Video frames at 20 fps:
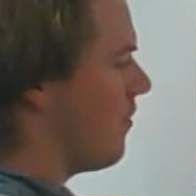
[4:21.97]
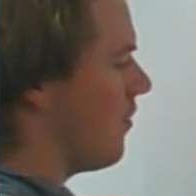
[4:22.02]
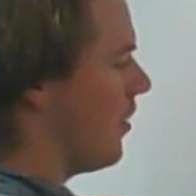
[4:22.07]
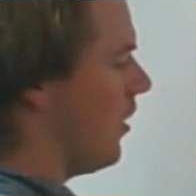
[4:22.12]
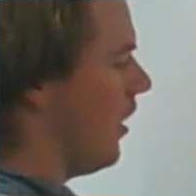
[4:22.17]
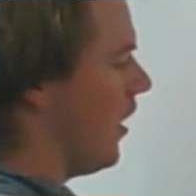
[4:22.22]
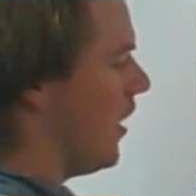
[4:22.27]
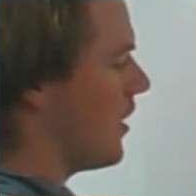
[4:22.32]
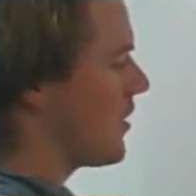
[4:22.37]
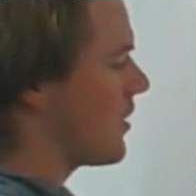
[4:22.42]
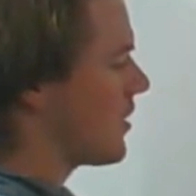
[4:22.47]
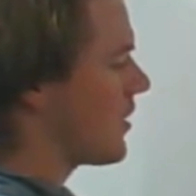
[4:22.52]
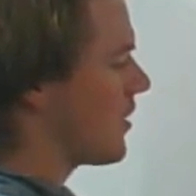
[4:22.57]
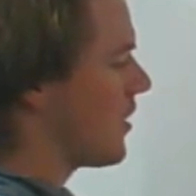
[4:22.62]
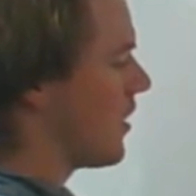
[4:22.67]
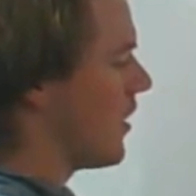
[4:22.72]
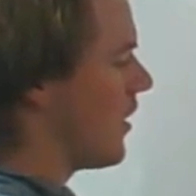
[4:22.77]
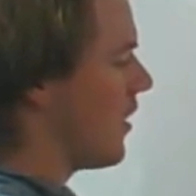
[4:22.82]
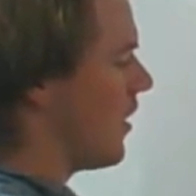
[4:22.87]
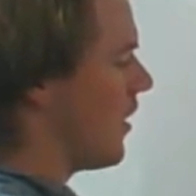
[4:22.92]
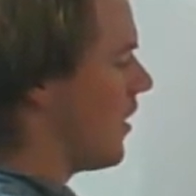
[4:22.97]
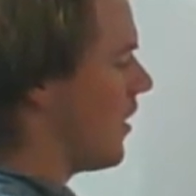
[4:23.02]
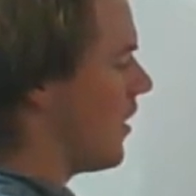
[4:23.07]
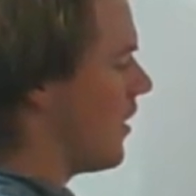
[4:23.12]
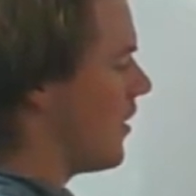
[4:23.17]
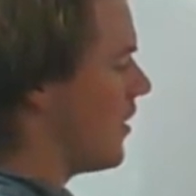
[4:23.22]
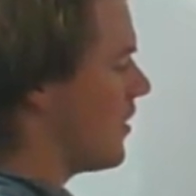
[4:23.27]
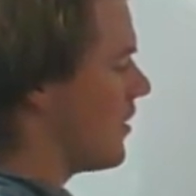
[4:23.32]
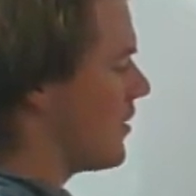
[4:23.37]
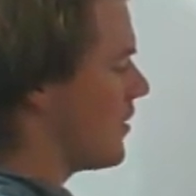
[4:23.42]
plus
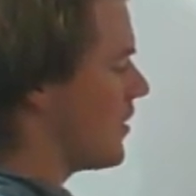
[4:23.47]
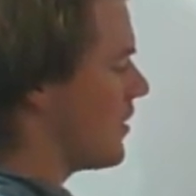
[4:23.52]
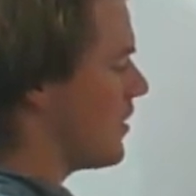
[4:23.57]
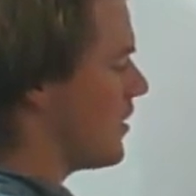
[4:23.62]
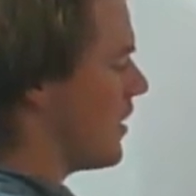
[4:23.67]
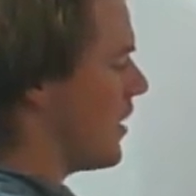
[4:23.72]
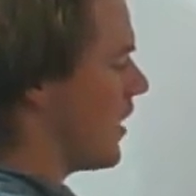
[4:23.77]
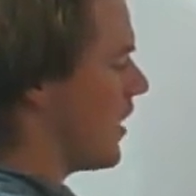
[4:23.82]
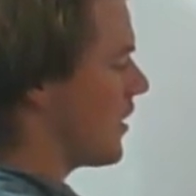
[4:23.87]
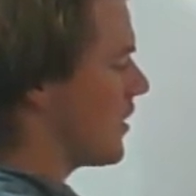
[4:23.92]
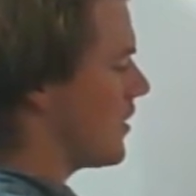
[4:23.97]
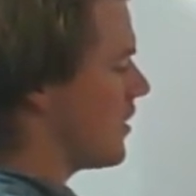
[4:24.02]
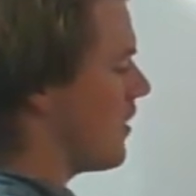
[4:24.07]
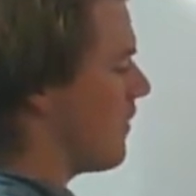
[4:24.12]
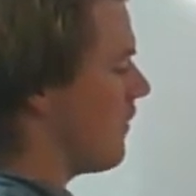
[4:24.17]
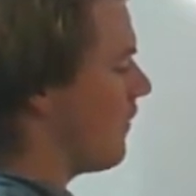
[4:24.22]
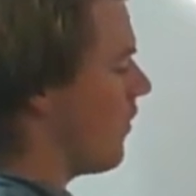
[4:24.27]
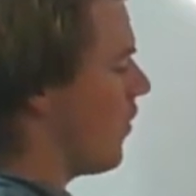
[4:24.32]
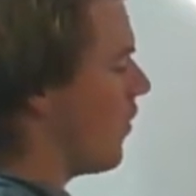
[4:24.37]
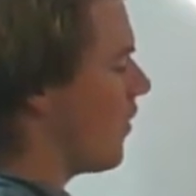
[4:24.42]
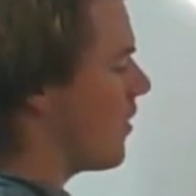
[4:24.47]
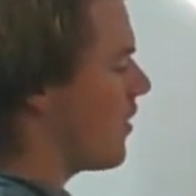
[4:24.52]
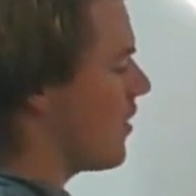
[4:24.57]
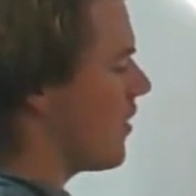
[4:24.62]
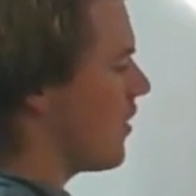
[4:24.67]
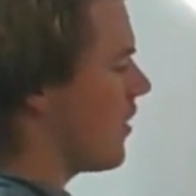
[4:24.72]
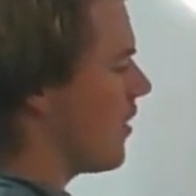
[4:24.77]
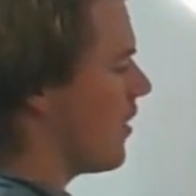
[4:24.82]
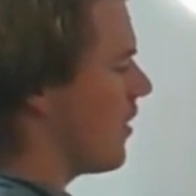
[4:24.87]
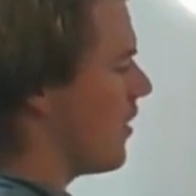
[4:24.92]

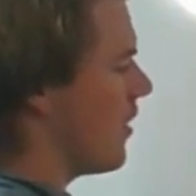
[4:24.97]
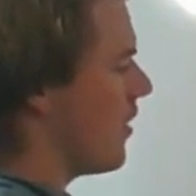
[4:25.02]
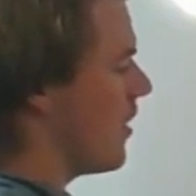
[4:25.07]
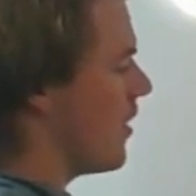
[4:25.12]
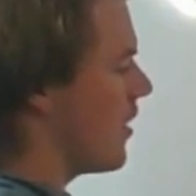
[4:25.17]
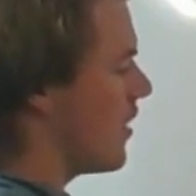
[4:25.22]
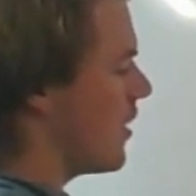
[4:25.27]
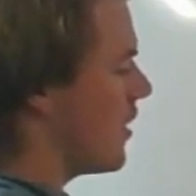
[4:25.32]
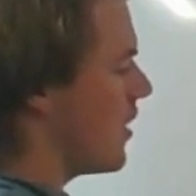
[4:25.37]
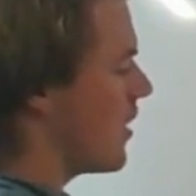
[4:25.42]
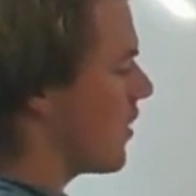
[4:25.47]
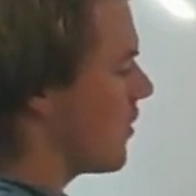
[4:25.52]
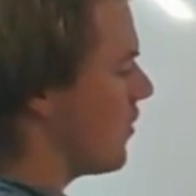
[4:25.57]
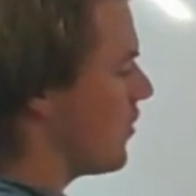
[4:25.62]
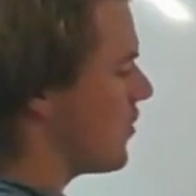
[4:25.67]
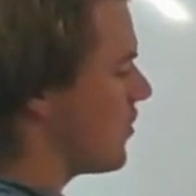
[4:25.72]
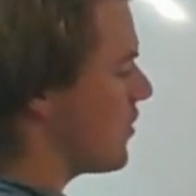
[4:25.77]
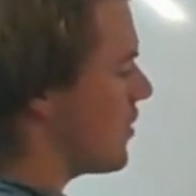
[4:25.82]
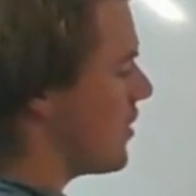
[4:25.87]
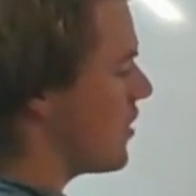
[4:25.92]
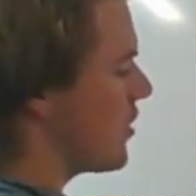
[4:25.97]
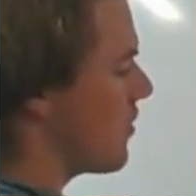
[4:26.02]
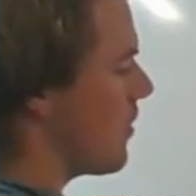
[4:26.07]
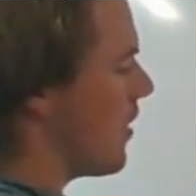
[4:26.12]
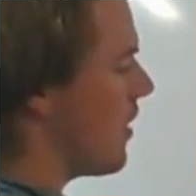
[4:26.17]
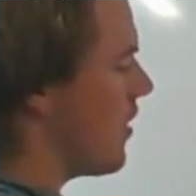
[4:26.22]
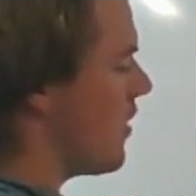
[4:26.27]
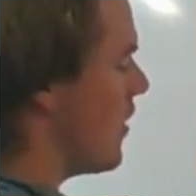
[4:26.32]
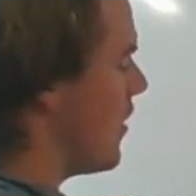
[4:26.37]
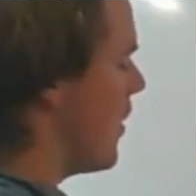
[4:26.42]
64 equals c
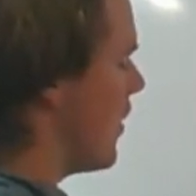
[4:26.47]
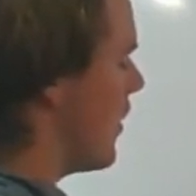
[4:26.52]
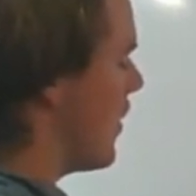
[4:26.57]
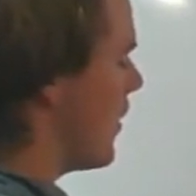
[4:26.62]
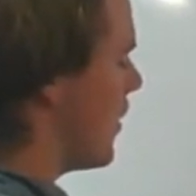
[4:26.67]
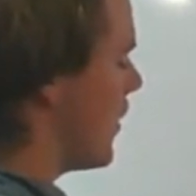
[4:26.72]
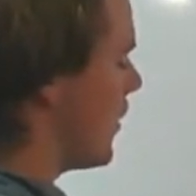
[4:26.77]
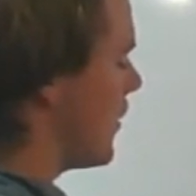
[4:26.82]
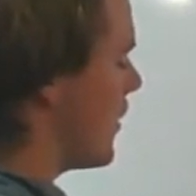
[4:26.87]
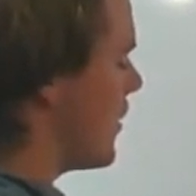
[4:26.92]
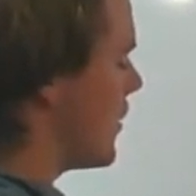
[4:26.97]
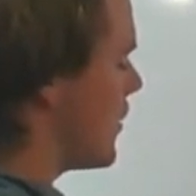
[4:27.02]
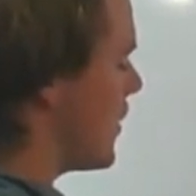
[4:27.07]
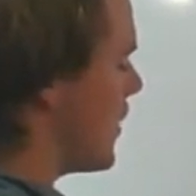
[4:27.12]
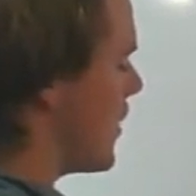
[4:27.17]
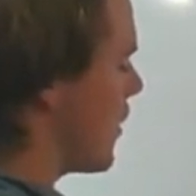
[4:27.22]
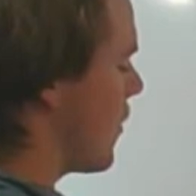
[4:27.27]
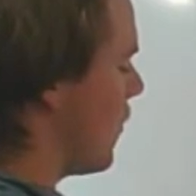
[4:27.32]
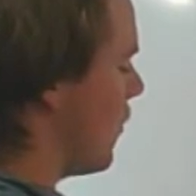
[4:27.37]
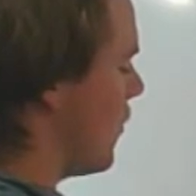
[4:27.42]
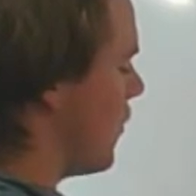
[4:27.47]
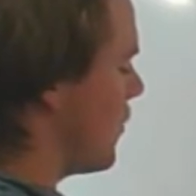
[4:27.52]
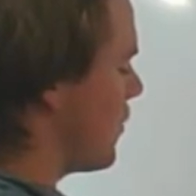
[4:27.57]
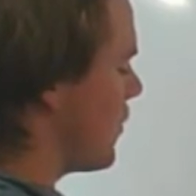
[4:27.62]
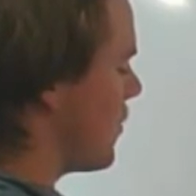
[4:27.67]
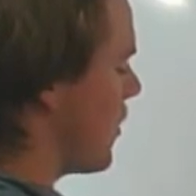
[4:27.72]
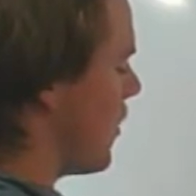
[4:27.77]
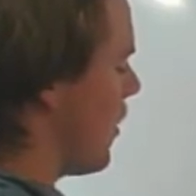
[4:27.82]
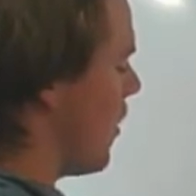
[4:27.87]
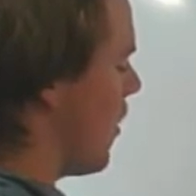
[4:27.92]
squared. This
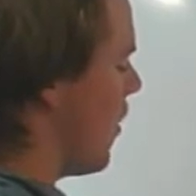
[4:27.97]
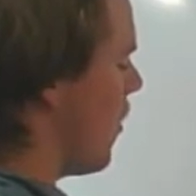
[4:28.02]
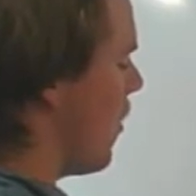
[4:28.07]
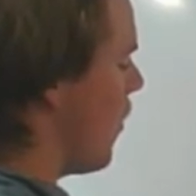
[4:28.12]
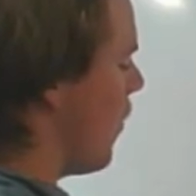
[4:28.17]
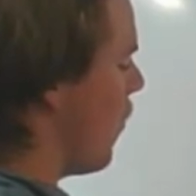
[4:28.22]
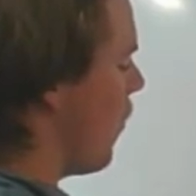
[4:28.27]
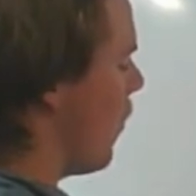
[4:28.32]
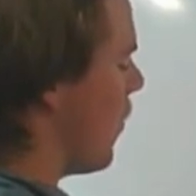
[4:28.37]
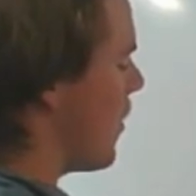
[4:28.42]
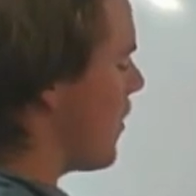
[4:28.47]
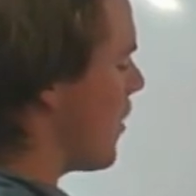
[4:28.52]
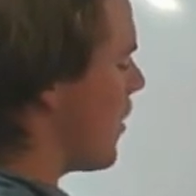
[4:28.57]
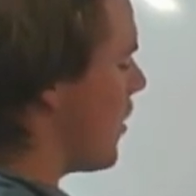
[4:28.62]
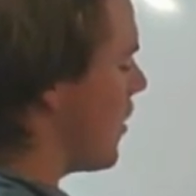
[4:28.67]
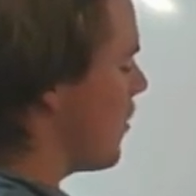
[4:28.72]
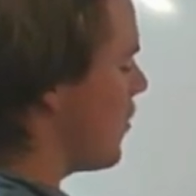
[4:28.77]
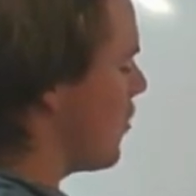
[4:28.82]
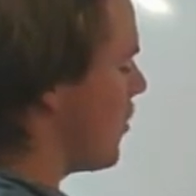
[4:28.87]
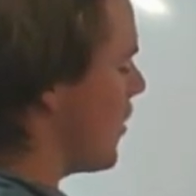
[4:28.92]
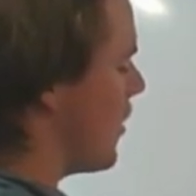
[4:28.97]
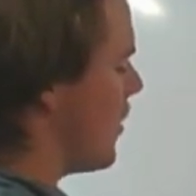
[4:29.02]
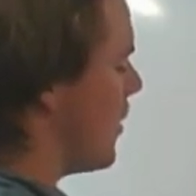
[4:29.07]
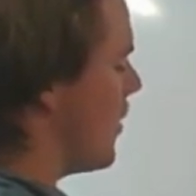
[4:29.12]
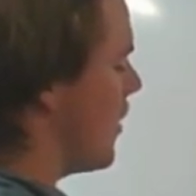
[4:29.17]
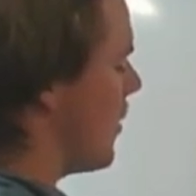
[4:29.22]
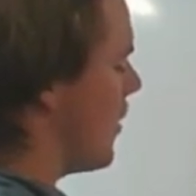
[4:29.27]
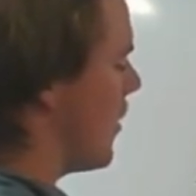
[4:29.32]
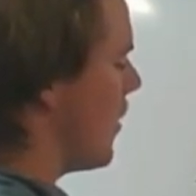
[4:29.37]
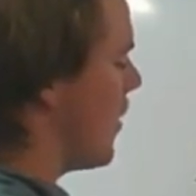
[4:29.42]
equals 100.
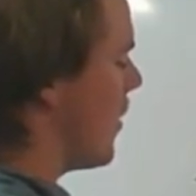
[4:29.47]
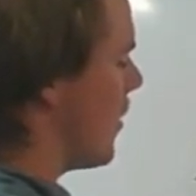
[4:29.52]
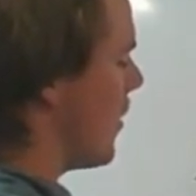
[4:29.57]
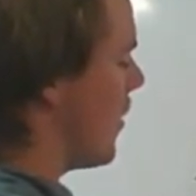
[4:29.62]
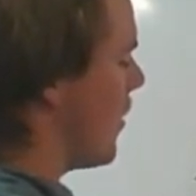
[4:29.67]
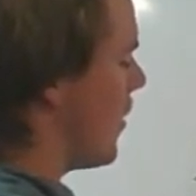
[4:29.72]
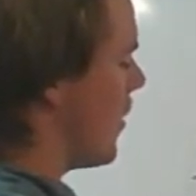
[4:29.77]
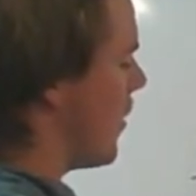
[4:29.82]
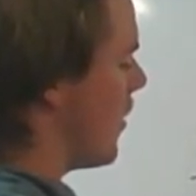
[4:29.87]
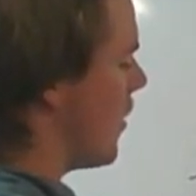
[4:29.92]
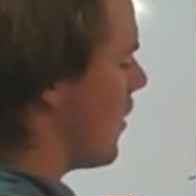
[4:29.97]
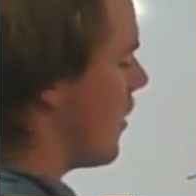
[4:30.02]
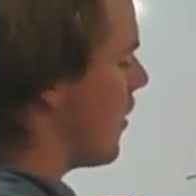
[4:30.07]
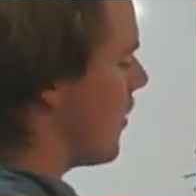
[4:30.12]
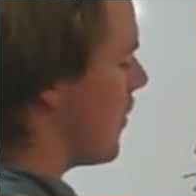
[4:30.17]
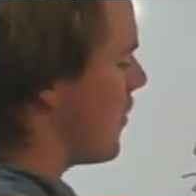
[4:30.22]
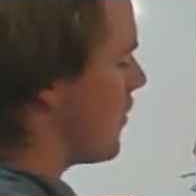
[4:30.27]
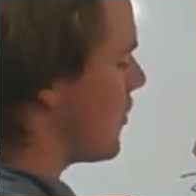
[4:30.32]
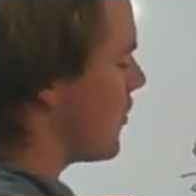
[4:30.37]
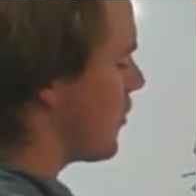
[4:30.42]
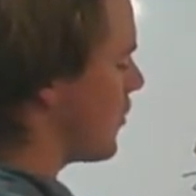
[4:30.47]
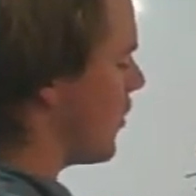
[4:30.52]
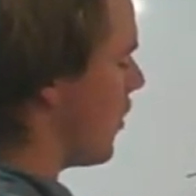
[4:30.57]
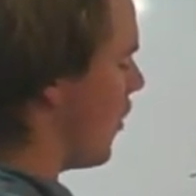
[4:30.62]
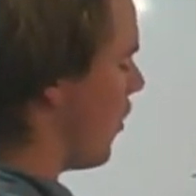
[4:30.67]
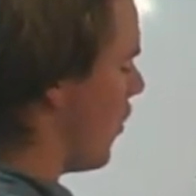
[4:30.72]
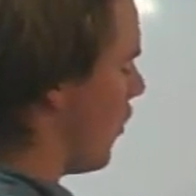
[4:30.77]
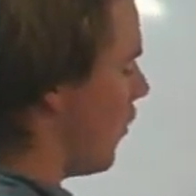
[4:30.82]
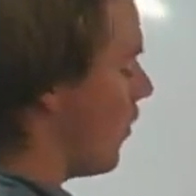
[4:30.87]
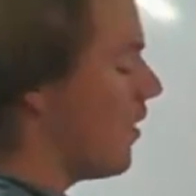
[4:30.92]

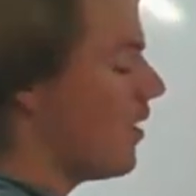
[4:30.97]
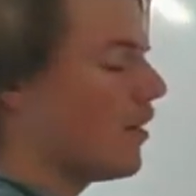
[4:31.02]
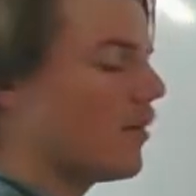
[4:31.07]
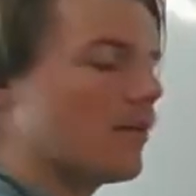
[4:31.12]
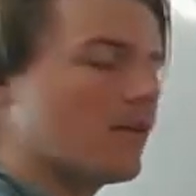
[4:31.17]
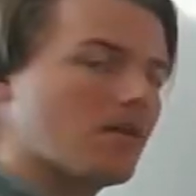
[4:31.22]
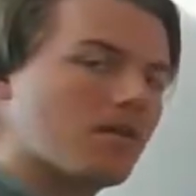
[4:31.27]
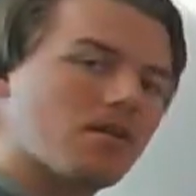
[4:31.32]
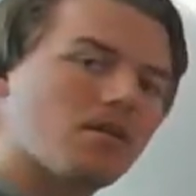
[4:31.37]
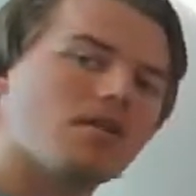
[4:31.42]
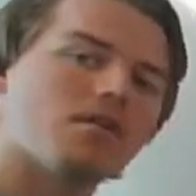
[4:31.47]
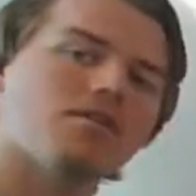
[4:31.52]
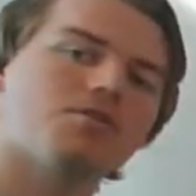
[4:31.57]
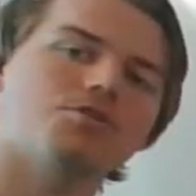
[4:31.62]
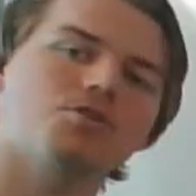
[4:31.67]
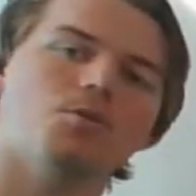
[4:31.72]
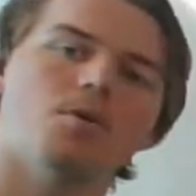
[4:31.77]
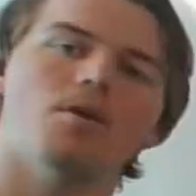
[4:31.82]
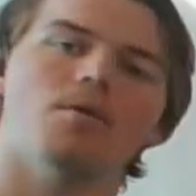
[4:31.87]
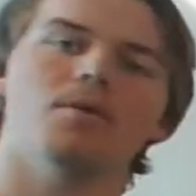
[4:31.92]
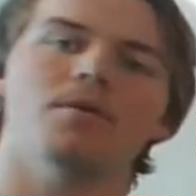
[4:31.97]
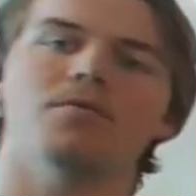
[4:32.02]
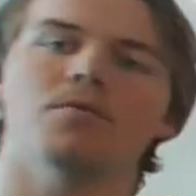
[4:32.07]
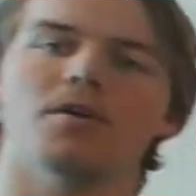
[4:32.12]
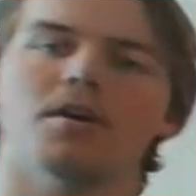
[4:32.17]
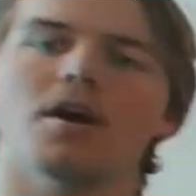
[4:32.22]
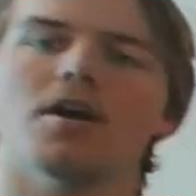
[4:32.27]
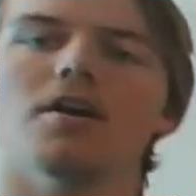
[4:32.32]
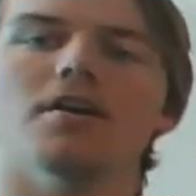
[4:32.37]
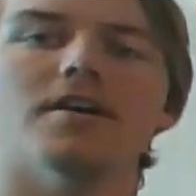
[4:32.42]
So square root of
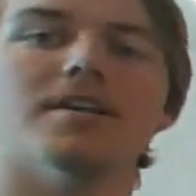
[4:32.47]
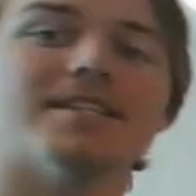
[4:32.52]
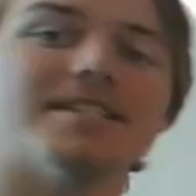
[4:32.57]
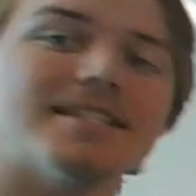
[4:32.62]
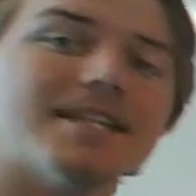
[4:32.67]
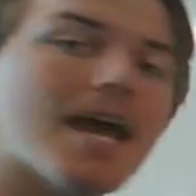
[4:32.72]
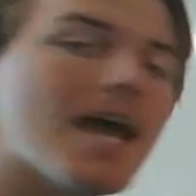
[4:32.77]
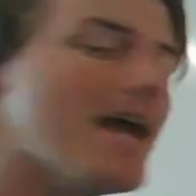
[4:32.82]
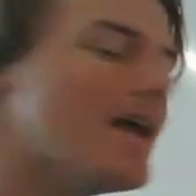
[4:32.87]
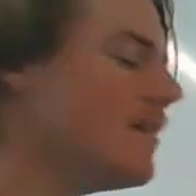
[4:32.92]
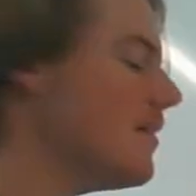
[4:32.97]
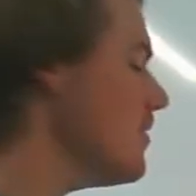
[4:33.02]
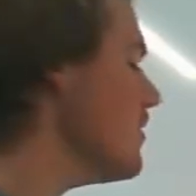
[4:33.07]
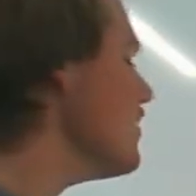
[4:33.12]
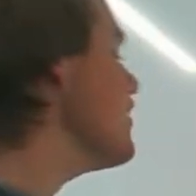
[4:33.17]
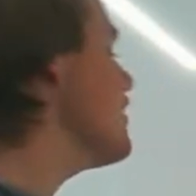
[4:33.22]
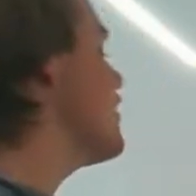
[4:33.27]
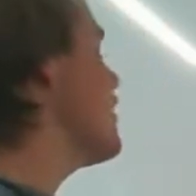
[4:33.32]
100 is 10.